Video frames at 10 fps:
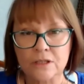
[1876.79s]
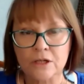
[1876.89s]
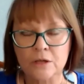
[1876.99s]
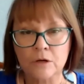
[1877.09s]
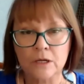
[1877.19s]
so
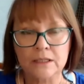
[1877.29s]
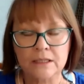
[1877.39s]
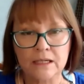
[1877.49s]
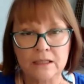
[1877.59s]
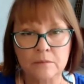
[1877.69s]
you might
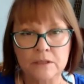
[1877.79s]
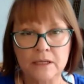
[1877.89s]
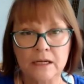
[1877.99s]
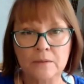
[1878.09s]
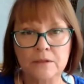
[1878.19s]
get them
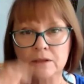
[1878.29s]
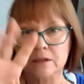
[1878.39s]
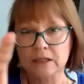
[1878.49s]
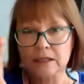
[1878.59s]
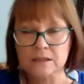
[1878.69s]
set up so
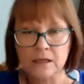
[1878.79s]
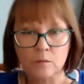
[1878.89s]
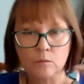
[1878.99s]
that there's